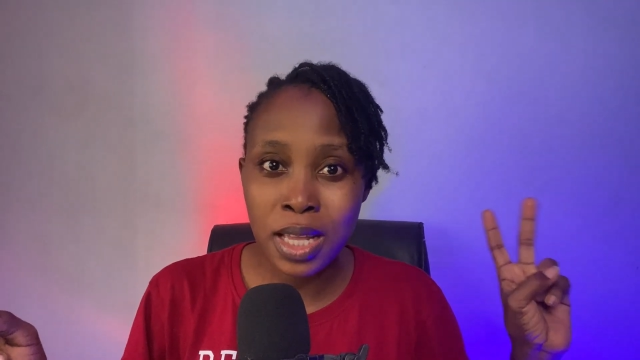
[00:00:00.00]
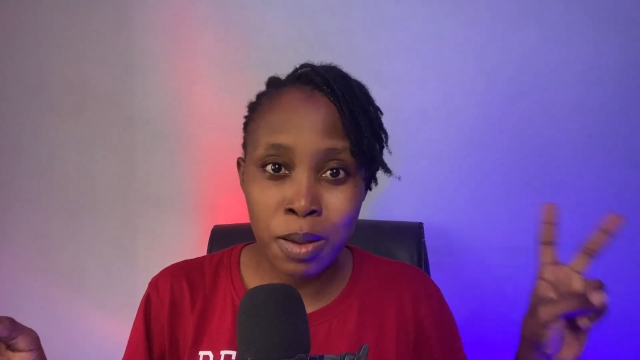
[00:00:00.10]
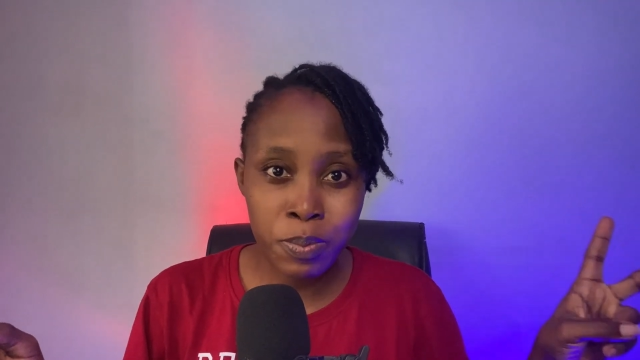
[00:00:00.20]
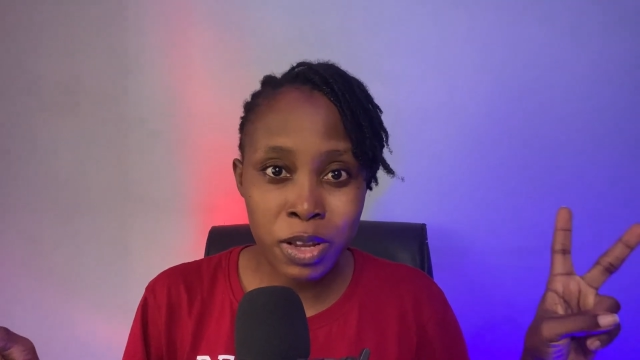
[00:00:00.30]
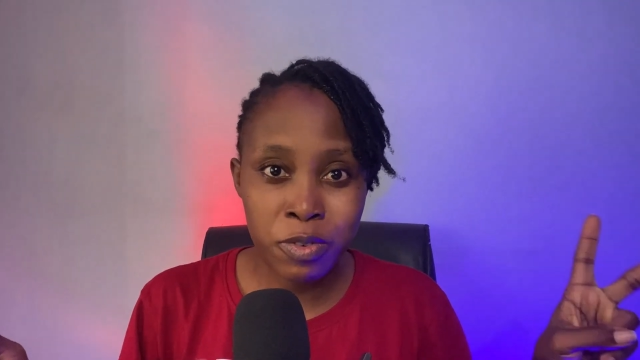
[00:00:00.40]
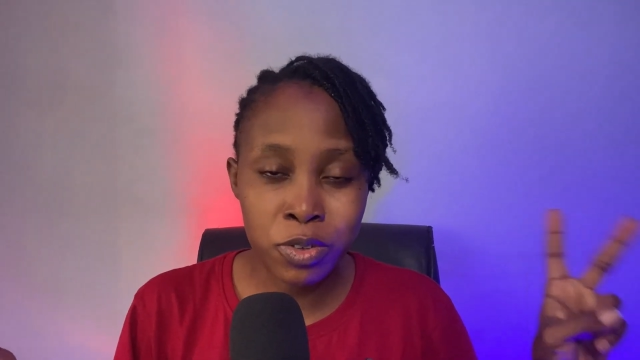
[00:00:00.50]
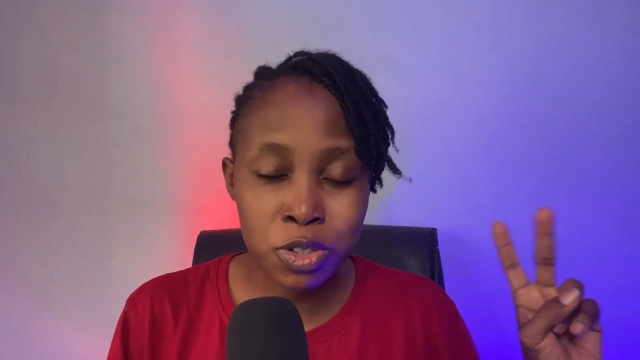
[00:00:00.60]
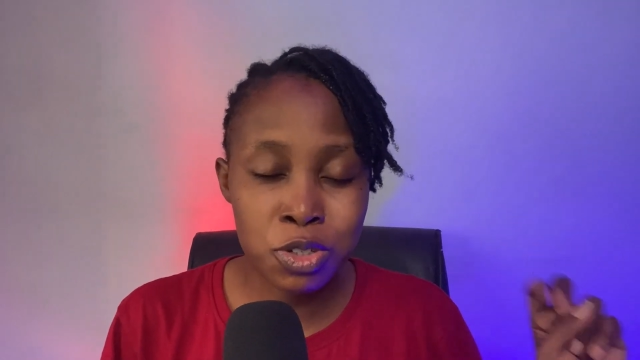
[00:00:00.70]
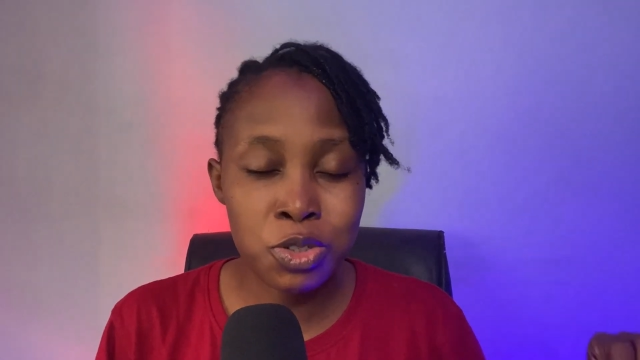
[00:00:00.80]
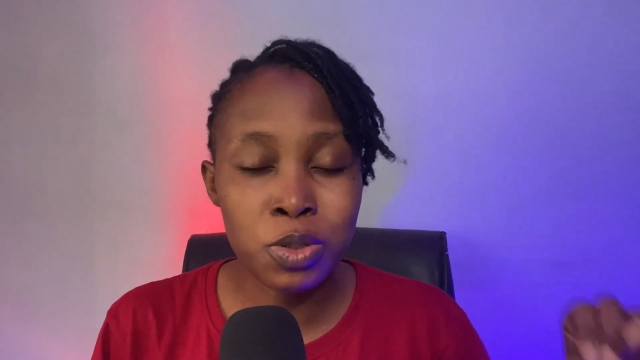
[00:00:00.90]
apply for
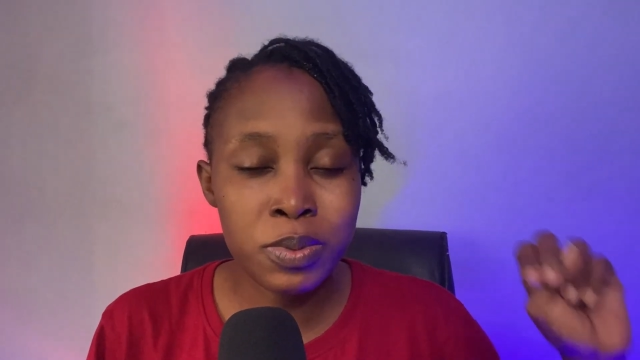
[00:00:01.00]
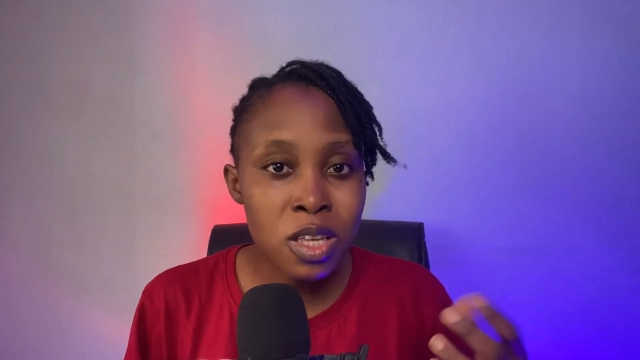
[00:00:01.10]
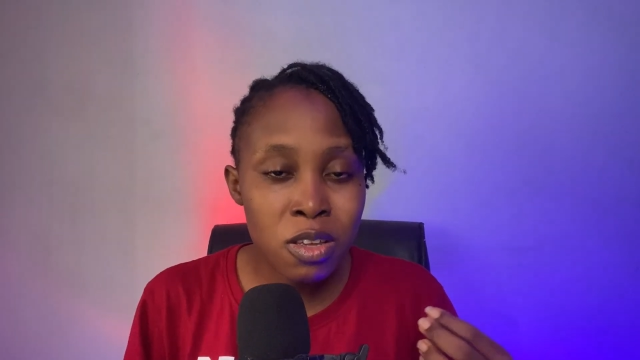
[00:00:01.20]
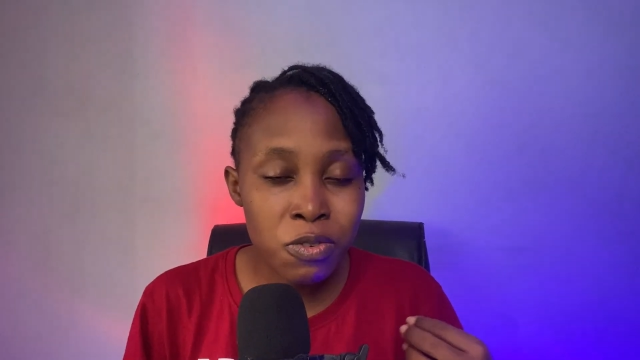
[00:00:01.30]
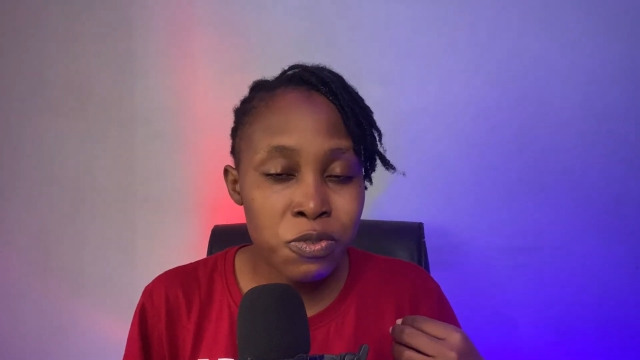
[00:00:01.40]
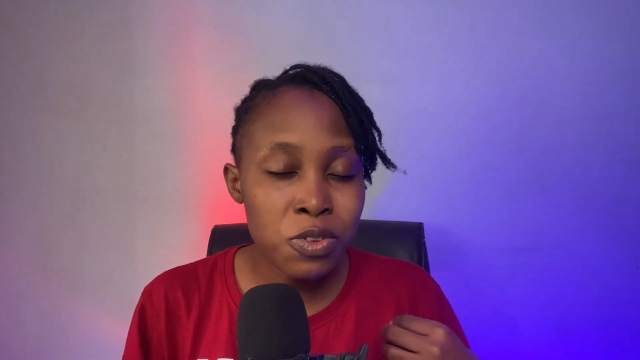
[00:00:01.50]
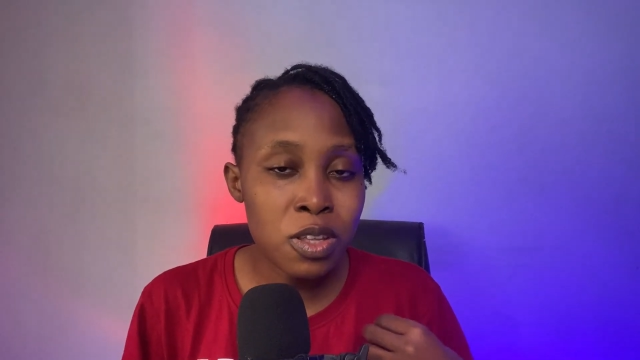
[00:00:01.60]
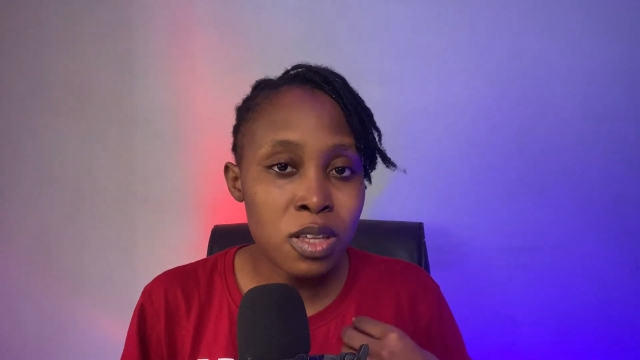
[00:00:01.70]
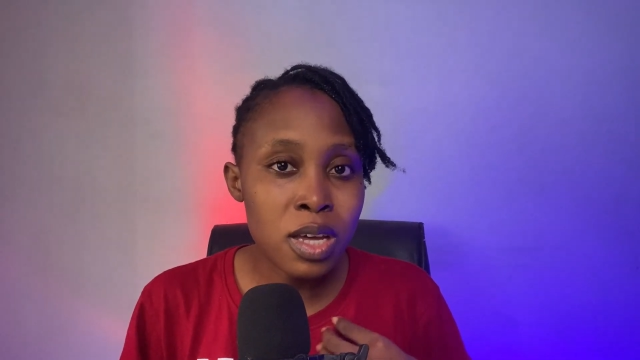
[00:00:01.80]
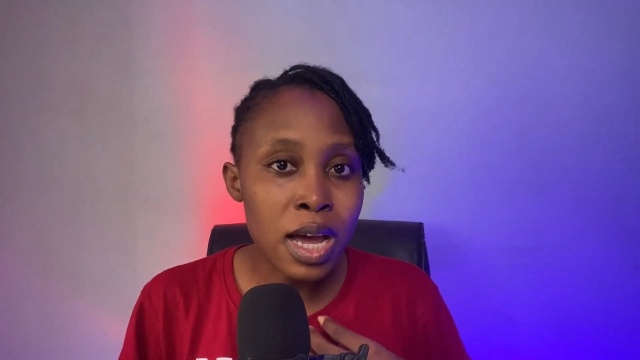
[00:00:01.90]
this job if
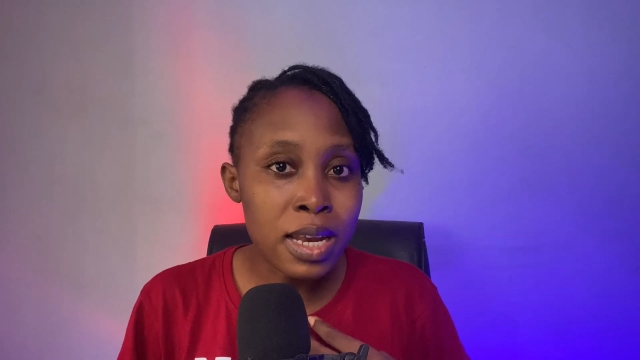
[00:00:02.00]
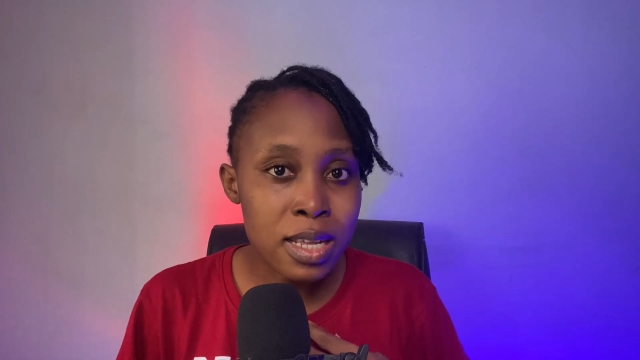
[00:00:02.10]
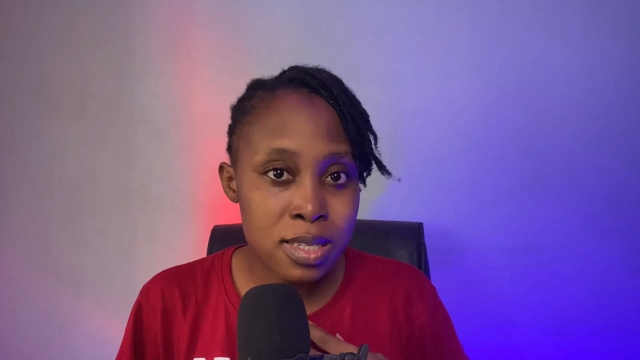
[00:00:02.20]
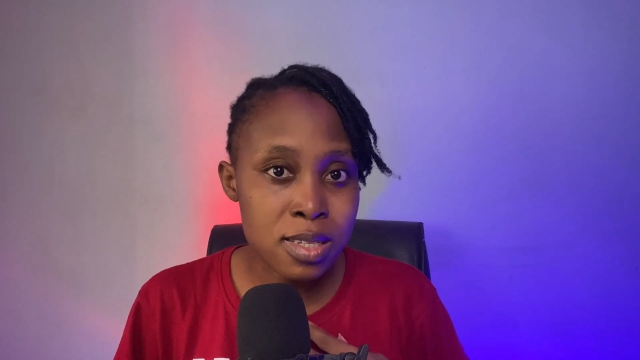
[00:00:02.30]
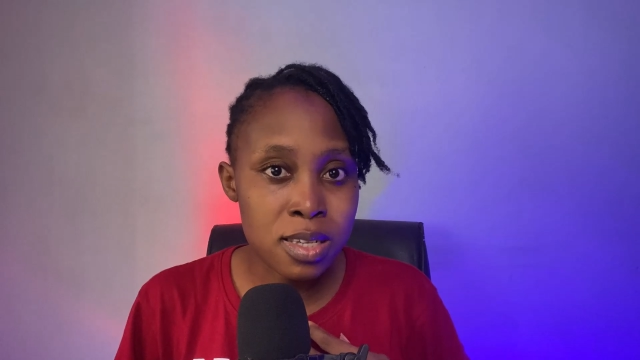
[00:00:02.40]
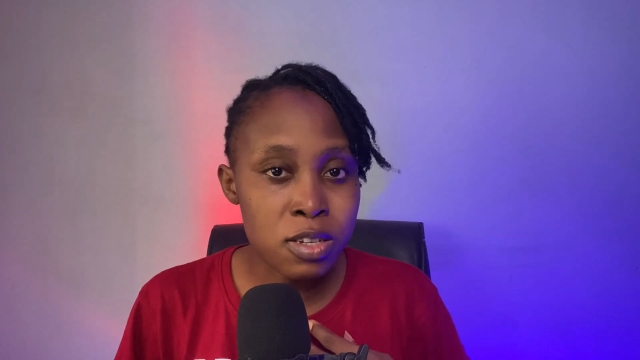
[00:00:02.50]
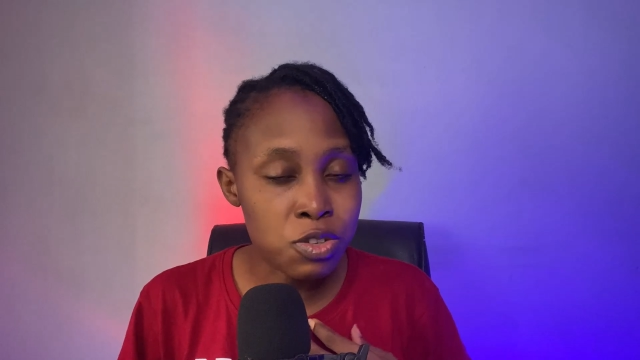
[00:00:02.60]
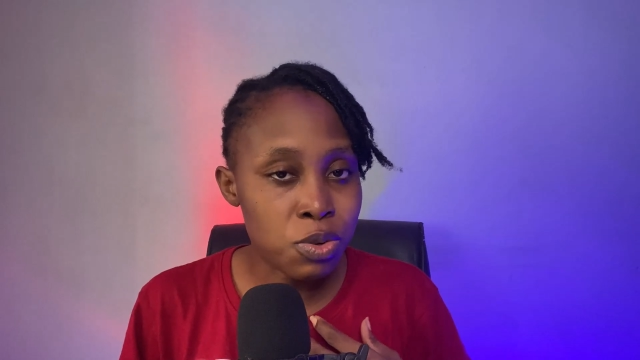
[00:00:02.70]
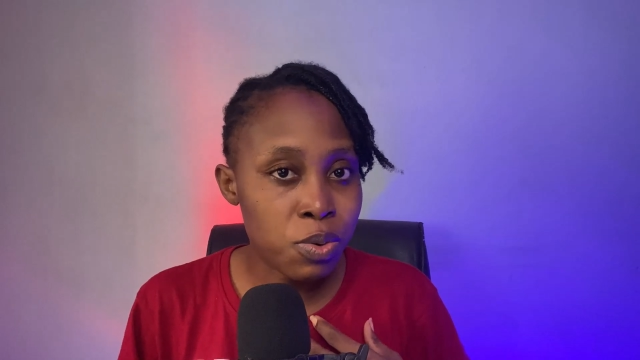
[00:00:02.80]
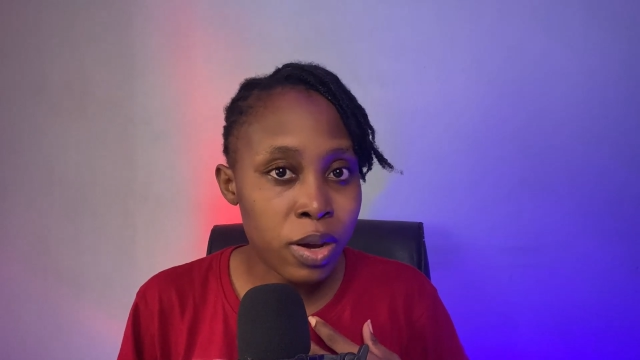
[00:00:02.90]
an SSN
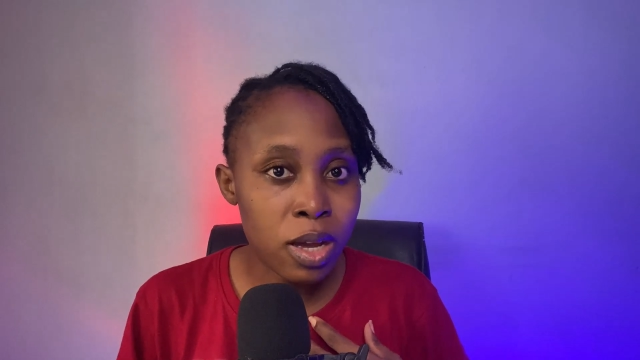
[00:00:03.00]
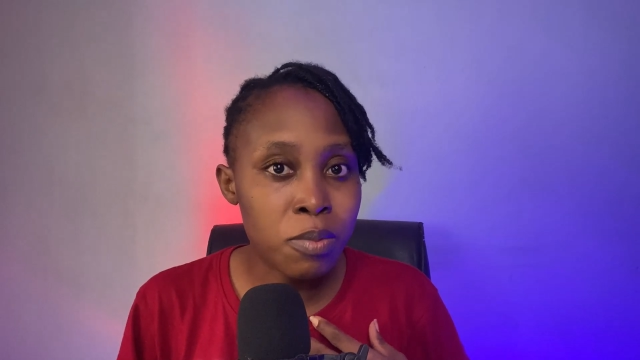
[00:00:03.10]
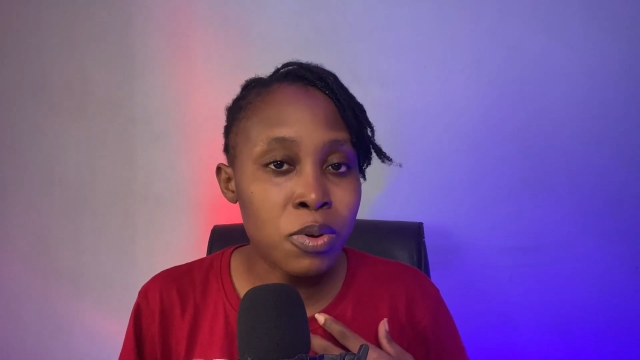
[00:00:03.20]
is required?